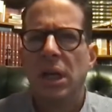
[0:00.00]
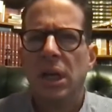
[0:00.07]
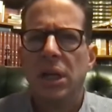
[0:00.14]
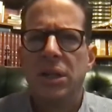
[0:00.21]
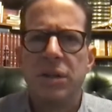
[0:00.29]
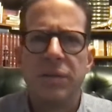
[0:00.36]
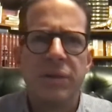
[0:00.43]

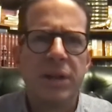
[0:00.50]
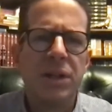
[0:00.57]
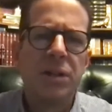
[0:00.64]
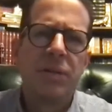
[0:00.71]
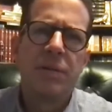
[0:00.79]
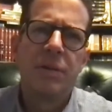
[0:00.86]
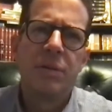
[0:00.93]
And so
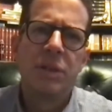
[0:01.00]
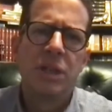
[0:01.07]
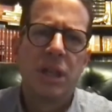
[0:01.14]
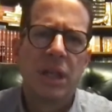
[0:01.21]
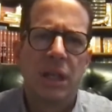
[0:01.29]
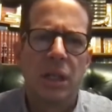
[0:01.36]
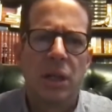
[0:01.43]
venture firms, as
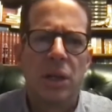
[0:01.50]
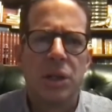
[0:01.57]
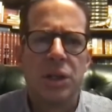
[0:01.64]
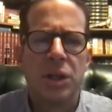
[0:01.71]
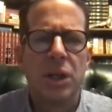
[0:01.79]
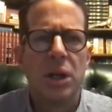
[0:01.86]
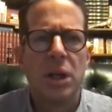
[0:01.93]
they get
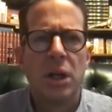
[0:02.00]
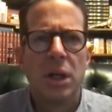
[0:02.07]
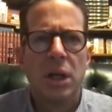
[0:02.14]
larger,